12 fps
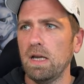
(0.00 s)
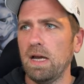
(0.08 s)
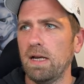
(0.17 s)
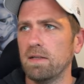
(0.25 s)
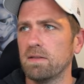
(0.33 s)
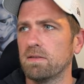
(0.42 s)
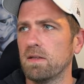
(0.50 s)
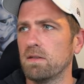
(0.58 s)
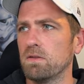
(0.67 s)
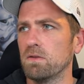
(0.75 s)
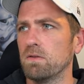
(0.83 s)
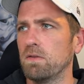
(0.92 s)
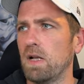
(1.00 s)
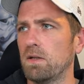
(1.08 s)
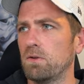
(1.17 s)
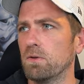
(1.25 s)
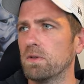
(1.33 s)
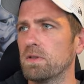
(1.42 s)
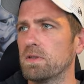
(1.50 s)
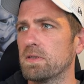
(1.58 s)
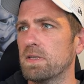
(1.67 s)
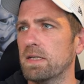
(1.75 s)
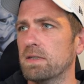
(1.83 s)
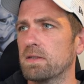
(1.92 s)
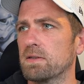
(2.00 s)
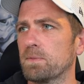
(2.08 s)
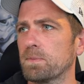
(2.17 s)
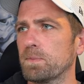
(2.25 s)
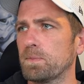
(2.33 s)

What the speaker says: and it's set to the value 6.